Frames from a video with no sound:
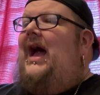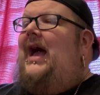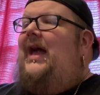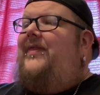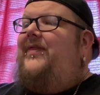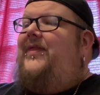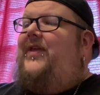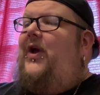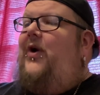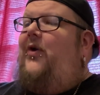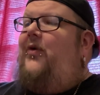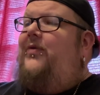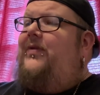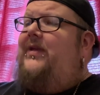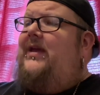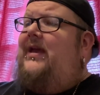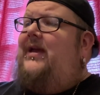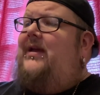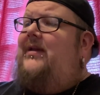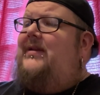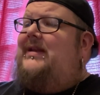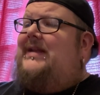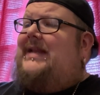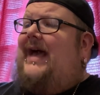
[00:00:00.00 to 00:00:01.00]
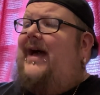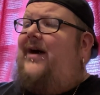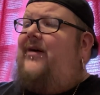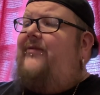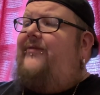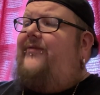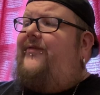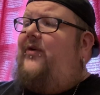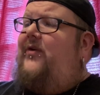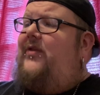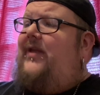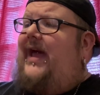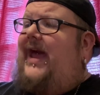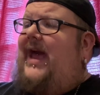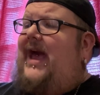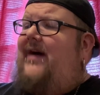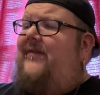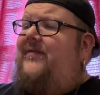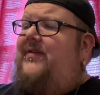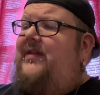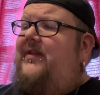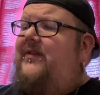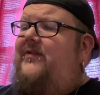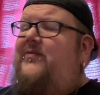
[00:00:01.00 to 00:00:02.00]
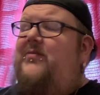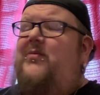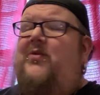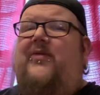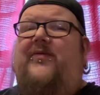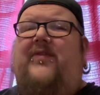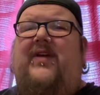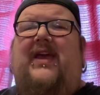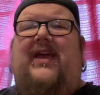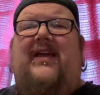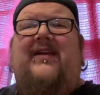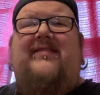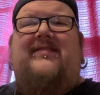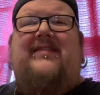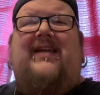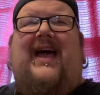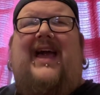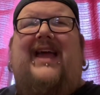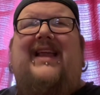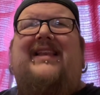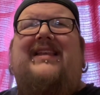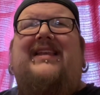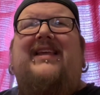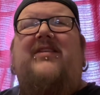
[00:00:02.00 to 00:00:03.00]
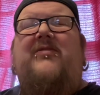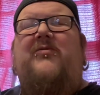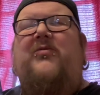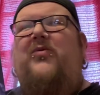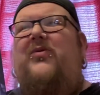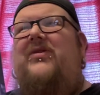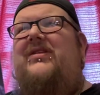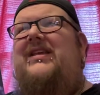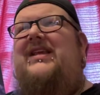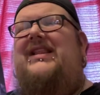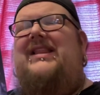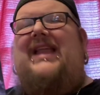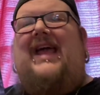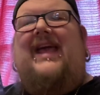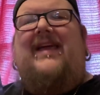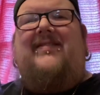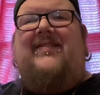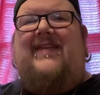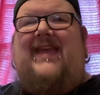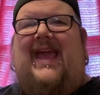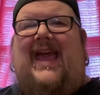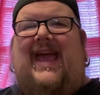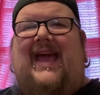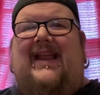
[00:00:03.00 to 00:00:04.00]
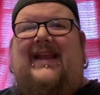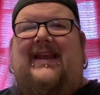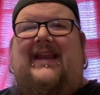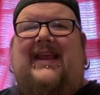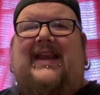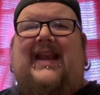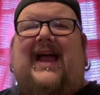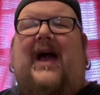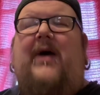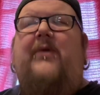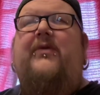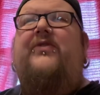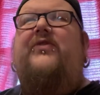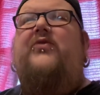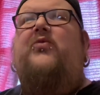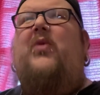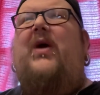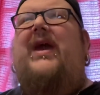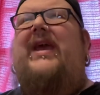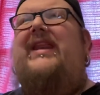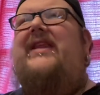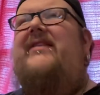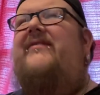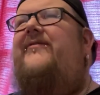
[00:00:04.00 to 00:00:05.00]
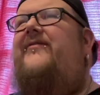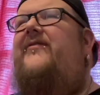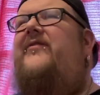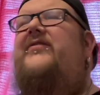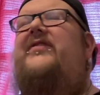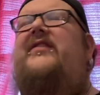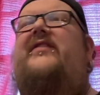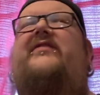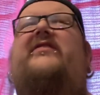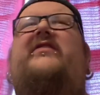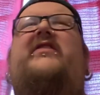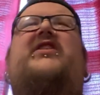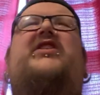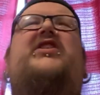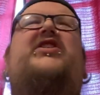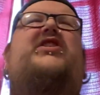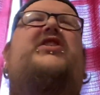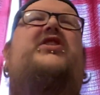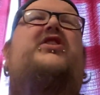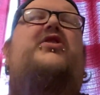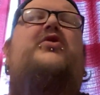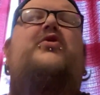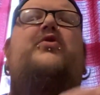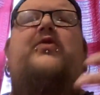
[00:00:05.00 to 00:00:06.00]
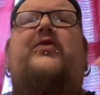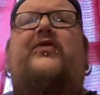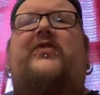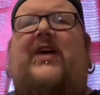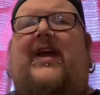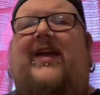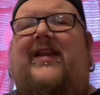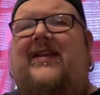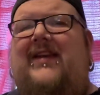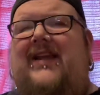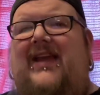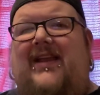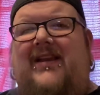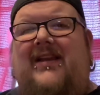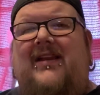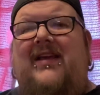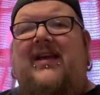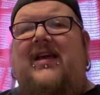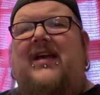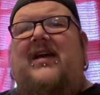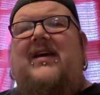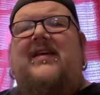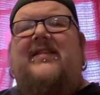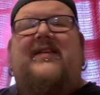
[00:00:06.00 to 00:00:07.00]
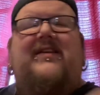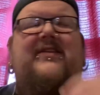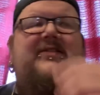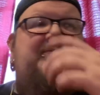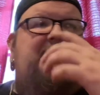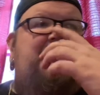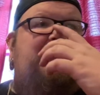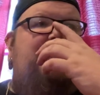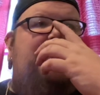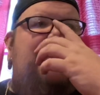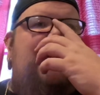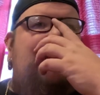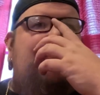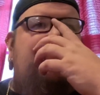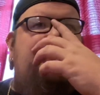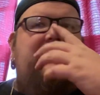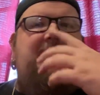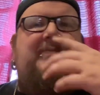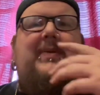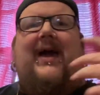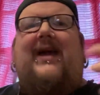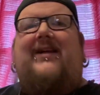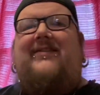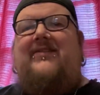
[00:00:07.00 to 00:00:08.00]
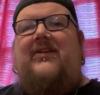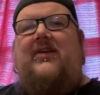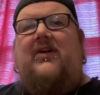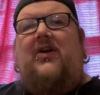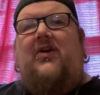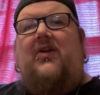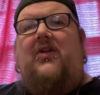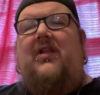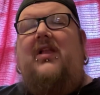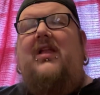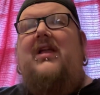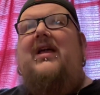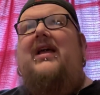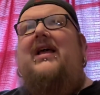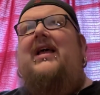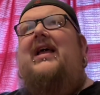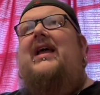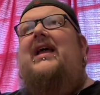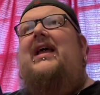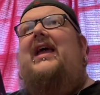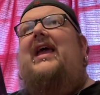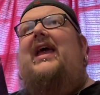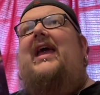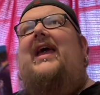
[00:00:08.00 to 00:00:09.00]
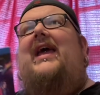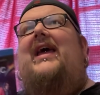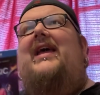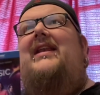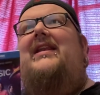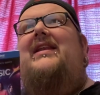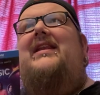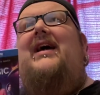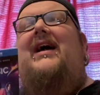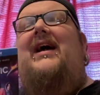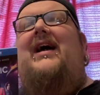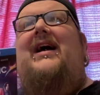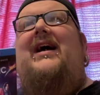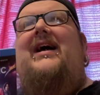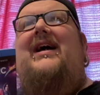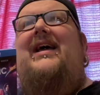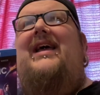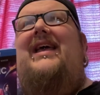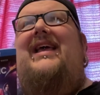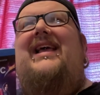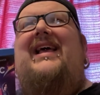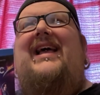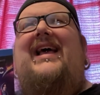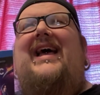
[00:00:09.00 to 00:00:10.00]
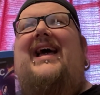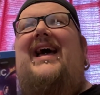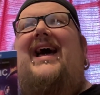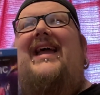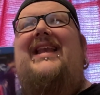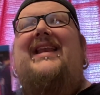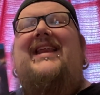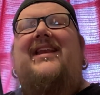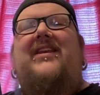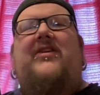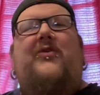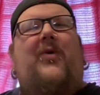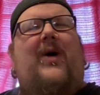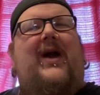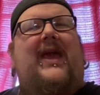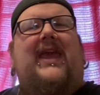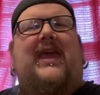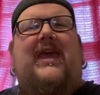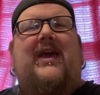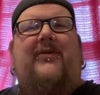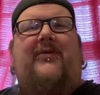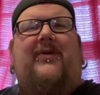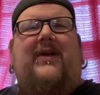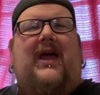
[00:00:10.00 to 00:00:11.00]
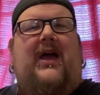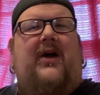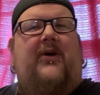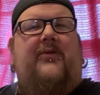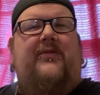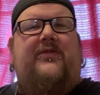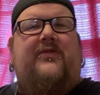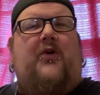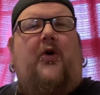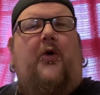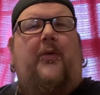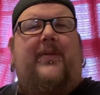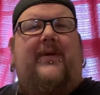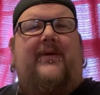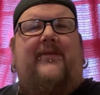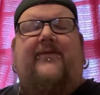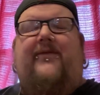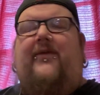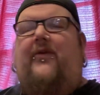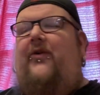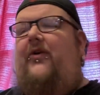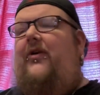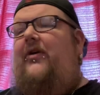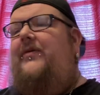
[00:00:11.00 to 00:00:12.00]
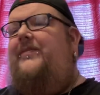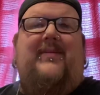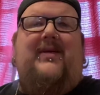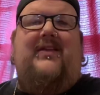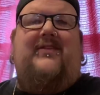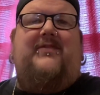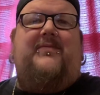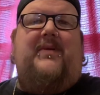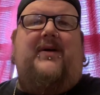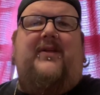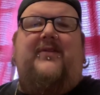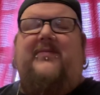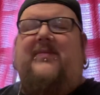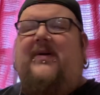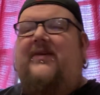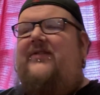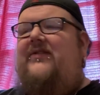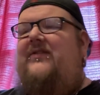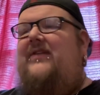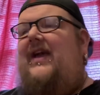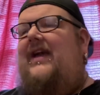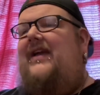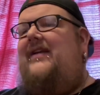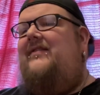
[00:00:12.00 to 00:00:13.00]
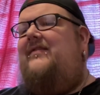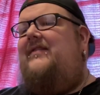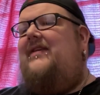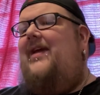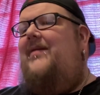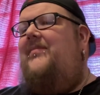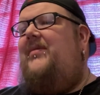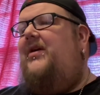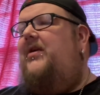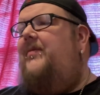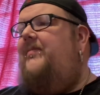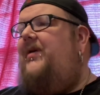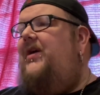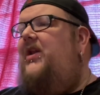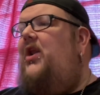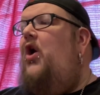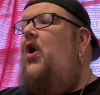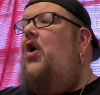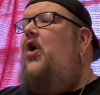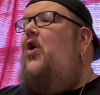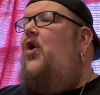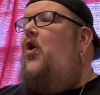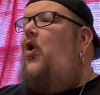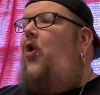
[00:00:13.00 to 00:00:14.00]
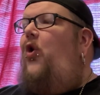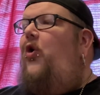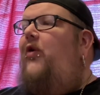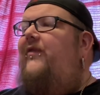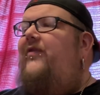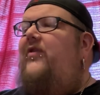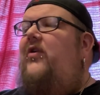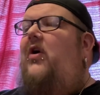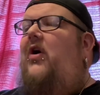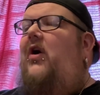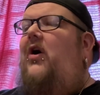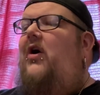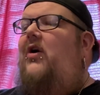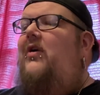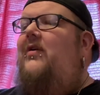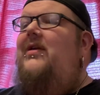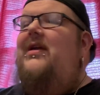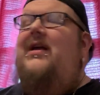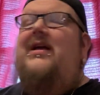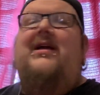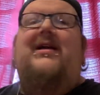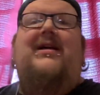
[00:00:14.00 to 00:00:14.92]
The only downfall I have of this movie is I didn't really like the ending. I was waiting for this huge ending, this big spectacle, and I didn't quite get what I was hoping for. I mean, that's about as much as I can say about it. But overall,